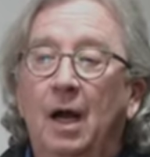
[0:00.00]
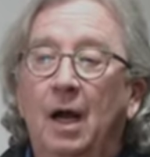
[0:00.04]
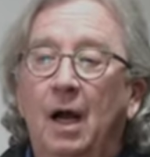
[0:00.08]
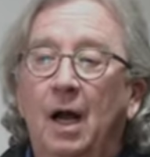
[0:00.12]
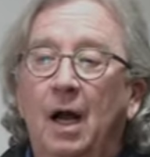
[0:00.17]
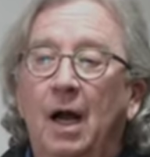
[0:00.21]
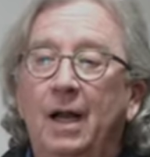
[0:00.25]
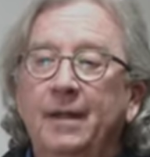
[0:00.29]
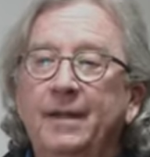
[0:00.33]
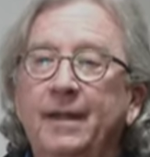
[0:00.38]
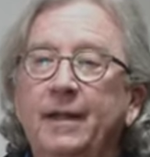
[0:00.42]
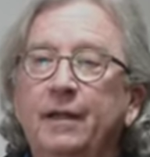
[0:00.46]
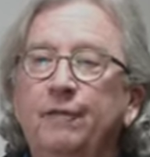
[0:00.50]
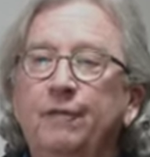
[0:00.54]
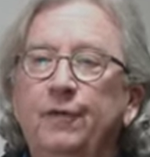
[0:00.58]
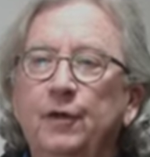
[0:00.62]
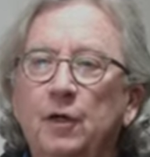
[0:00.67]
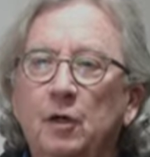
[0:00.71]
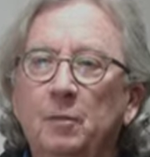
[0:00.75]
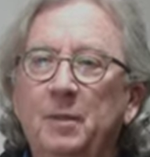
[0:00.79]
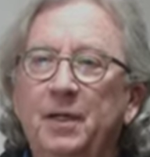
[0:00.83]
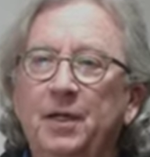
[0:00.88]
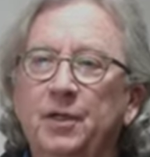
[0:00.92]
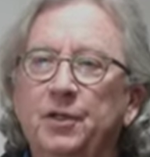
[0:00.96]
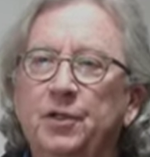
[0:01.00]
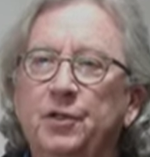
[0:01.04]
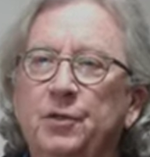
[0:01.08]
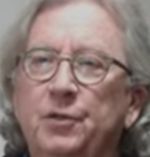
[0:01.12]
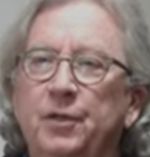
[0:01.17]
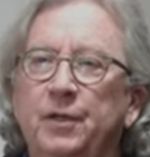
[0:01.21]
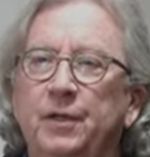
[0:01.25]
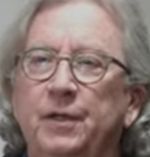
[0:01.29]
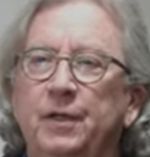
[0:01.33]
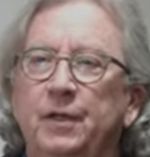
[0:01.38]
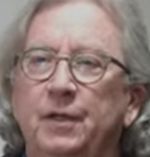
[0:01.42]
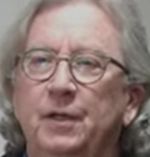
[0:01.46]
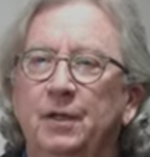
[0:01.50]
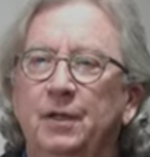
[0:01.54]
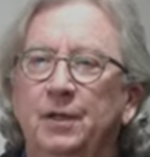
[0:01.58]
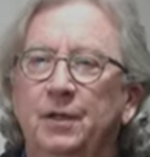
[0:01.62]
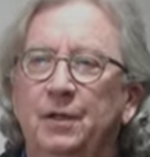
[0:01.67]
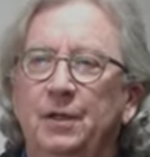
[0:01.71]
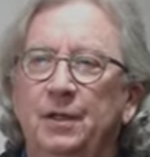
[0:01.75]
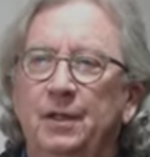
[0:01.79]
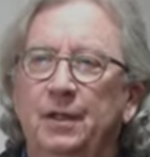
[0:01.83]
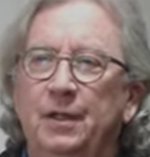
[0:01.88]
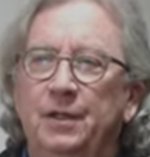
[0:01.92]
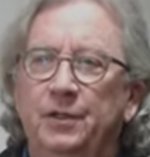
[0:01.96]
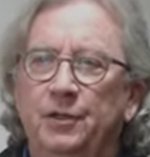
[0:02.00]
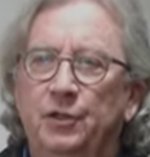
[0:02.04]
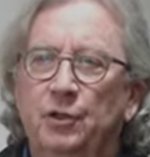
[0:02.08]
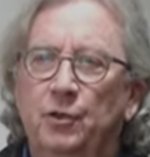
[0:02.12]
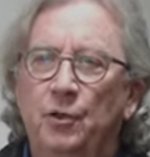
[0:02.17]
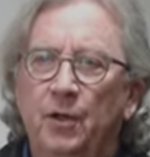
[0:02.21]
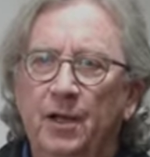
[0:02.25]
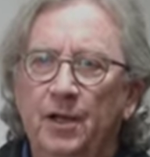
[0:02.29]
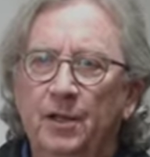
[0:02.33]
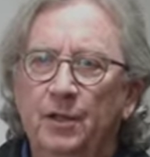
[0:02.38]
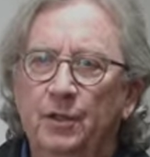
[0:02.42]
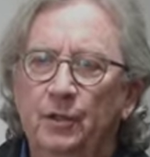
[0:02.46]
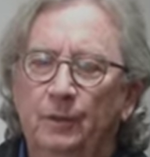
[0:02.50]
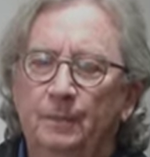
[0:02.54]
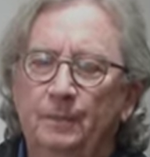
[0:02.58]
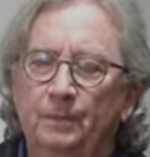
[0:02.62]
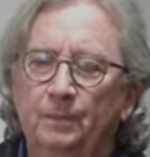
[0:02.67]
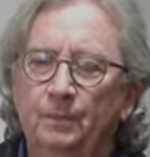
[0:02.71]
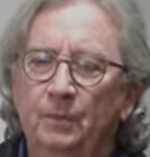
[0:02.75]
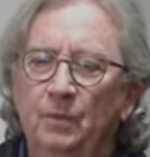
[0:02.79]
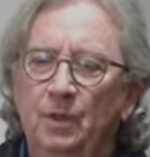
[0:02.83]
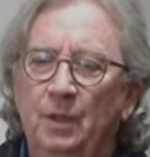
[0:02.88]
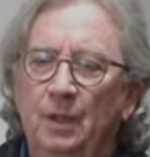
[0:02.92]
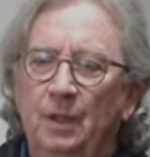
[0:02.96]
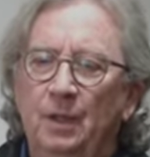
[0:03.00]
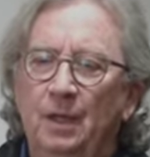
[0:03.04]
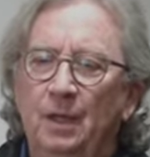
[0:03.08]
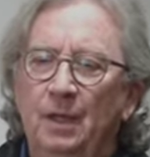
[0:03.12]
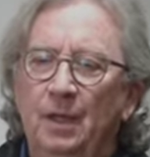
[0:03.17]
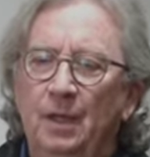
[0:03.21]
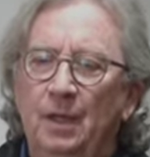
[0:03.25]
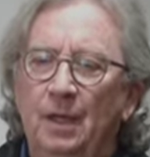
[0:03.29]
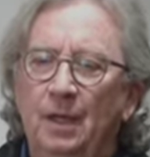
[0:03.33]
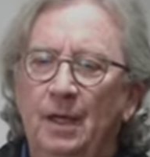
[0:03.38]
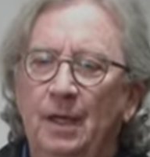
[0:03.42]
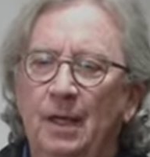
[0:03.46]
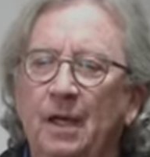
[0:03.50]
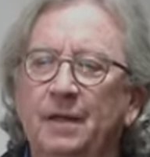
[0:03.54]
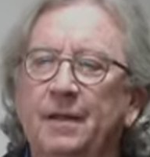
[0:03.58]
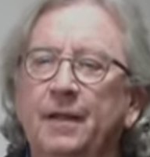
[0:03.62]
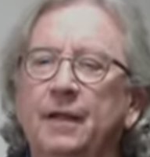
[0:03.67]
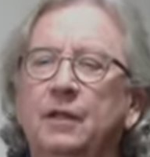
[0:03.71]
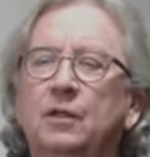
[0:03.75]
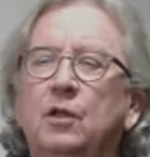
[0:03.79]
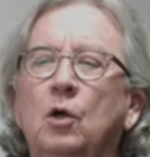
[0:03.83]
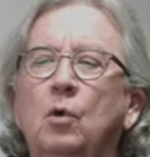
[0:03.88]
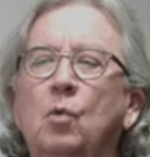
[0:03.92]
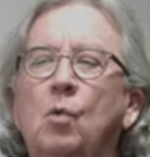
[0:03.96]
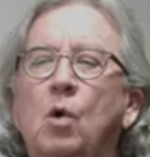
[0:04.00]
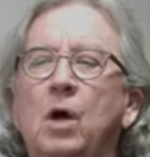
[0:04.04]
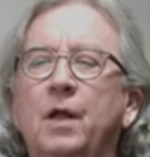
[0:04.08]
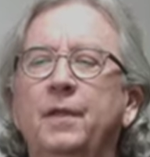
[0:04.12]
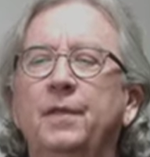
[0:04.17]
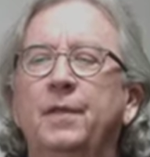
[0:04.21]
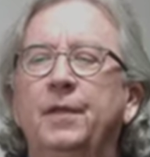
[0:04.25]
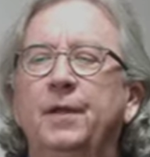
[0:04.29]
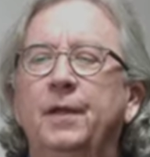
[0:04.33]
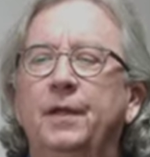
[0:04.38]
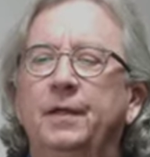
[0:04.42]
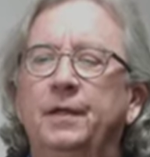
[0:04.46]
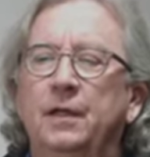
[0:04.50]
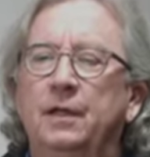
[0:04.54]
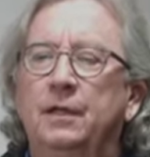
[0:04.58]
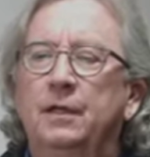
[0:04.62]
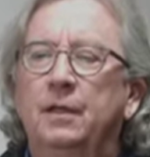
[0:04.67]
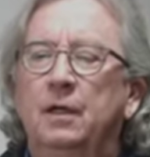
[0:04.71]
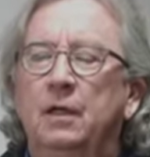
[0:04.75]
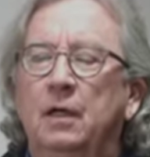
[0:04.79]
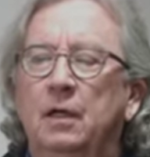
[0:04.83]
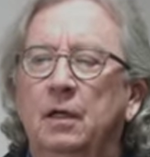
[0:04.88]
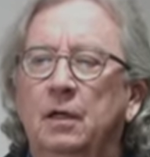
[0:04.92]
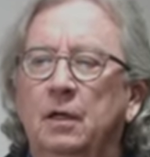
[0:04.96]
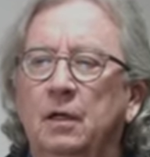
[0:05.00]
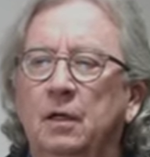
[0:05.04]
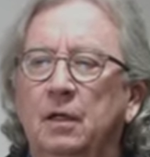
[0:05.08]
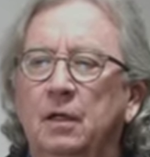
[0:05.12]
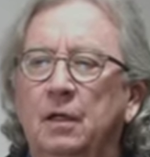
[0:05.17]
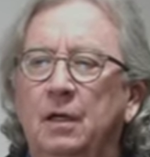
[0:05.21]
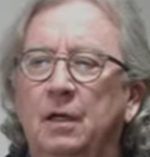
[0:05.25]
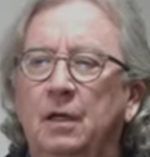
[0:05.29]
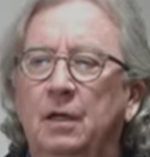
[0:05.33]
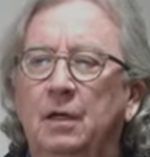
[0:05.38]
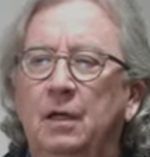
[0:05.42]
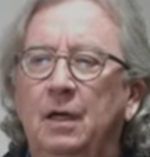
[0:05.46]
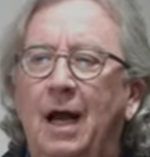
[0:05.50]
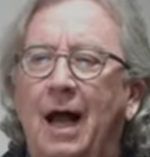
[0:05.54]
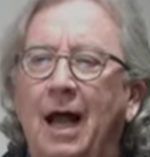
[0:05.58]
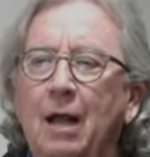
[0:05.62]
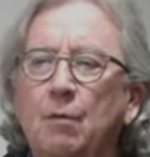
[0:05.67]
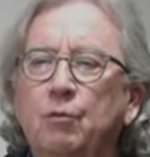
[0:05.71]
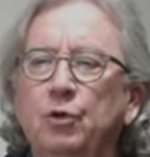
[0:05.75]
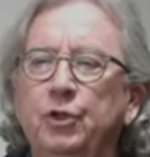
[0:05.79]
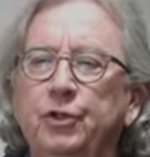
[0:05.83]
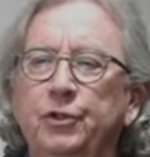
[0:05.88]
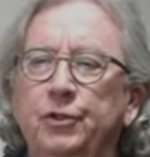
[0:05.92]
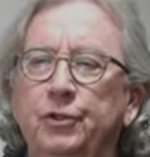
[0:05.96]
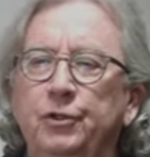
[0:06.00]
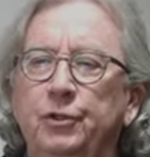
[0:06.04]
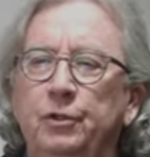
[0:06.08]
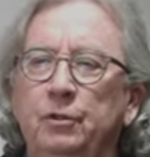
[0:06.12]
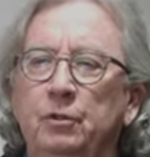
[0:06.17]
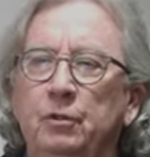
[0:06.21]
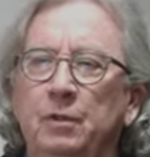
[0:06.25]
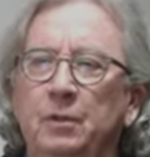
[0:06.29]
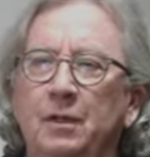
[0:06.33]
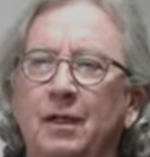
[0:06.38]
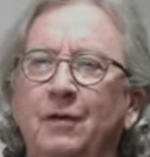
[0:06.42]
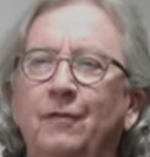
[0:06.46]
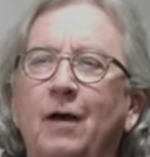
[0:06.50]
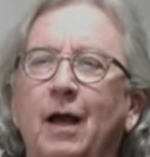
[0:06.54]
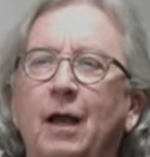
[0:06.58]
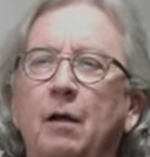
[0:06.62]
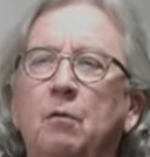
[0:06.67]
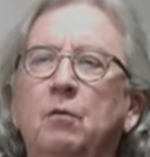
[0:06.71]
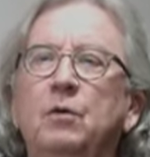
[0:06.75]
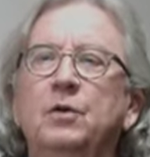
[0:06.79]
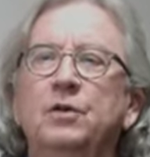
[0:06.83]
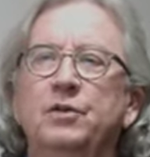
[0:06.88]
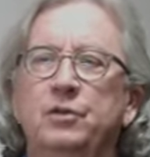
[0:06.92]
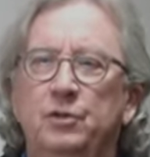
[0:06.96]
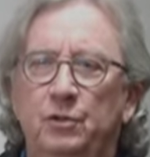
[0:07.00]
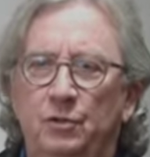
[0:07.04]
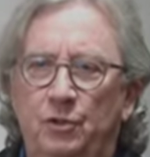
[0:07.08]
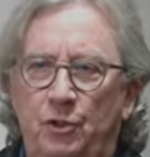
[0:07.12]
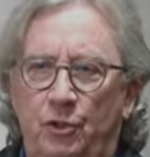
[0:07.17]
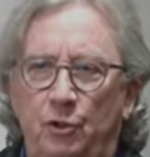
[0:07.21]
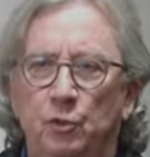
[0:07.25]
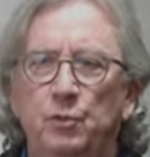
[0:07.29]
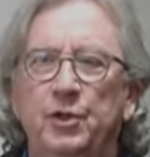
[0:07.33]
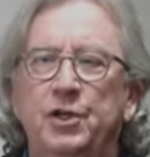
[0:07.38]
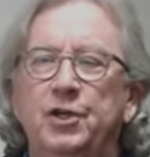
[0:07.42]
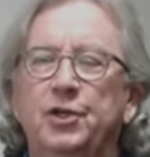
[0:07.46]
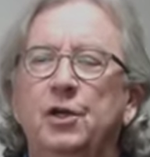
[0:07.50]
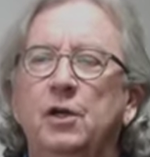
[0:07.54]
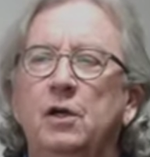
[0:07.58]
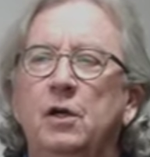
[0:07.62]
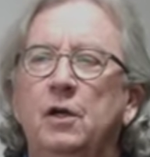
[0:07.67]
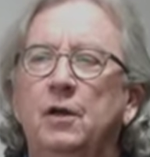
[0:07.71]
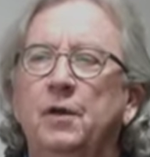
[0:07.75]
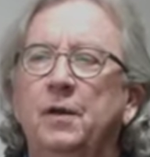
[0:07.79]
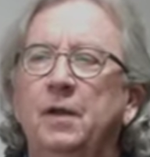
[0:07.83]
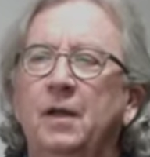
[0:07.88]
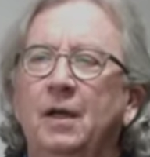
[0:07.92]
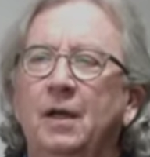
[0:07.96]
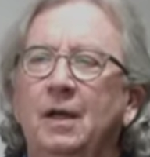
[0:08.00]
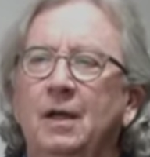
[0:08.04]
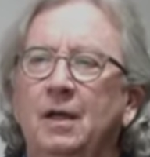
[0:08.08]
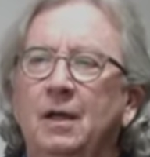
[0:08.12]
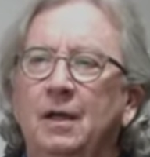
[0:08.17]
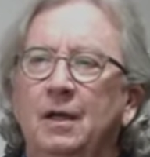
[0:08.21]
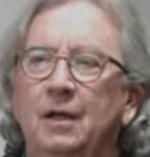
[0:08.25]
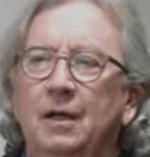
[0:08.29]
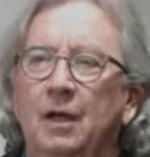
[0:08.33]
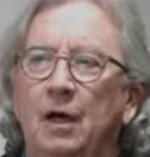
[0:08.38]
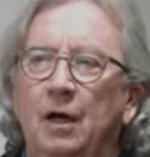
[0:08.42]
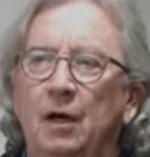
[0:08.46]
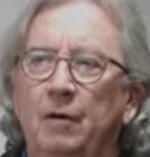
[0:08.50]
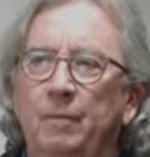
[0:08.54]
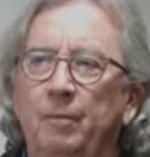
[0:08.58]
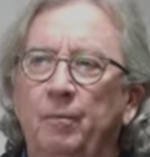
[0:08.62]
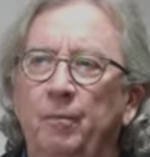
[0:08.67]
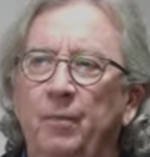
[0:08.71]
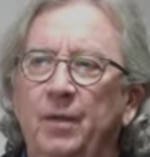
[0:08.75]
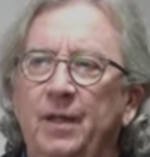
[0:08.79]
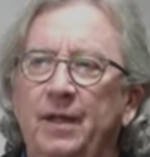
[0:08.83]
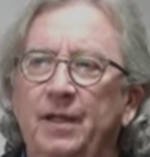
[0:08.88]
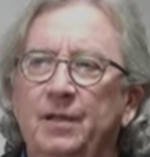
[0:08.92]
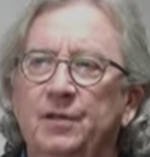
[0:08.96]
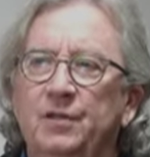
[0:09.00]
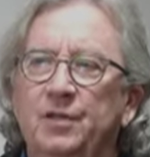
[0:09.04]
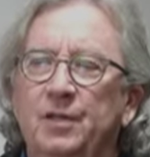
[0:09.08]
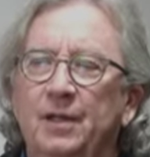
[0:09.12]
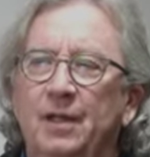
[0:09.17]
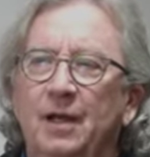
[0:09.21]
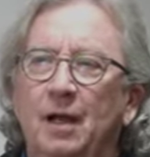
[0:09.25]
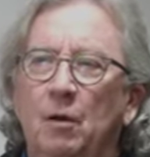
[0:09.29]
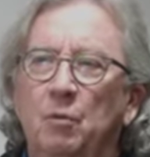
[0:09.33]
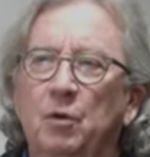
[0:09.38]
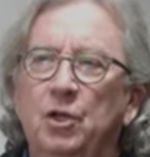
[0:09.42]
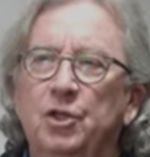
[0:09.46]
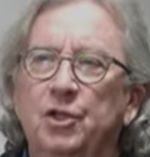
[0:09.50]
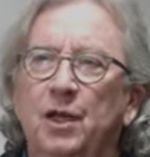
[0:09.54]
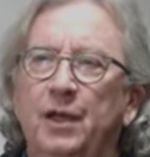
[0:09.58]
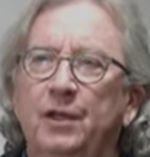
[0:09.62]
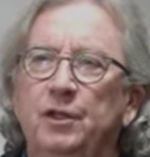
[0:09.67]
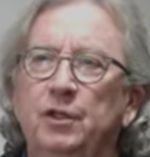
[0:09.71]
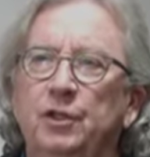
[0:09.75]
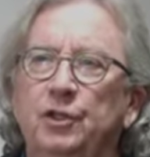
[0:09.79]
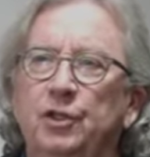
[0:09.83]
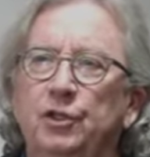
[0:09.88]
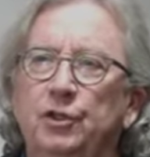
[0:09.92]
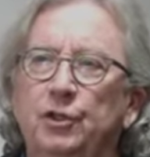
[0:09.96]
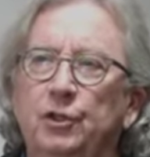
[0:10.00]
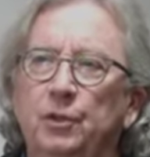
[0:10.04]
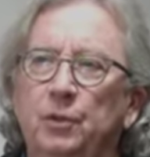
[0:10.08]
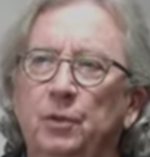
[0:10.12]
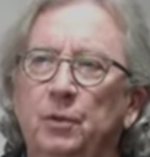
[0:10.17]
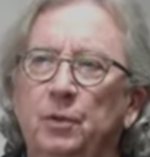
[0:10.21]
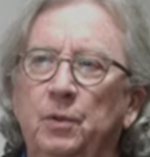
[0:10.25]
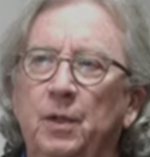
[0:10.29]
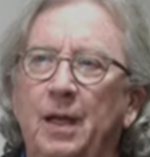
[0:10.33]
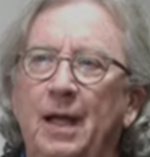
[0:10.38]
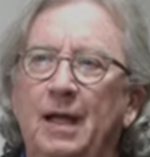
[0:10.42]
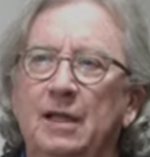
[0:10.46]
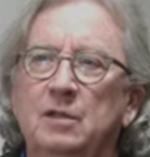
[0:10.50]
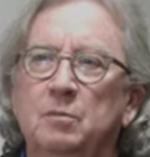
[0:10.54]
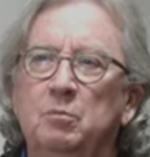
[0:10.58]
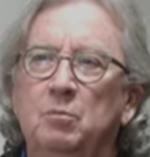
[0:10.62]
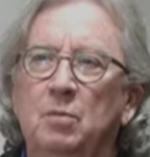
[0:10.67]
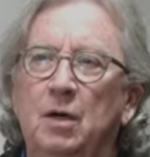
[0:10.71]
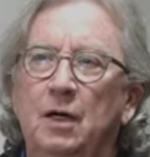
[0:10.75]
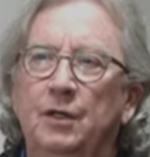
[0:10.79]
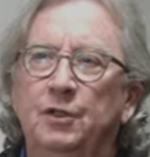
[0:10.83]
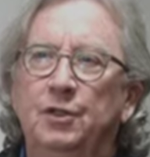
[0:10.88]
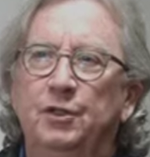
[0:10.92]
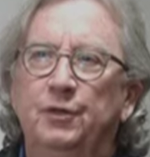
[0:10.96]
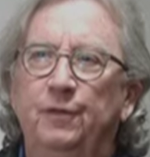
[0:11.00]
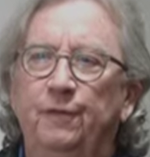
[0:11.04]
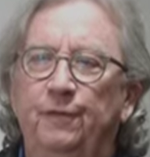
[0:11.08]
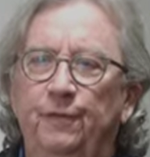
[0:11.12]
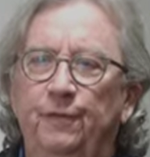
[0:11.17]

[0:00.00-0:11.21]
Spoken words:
I think film history is critical, and I think the one thing that I would do if I was to return is that I wish I could do as much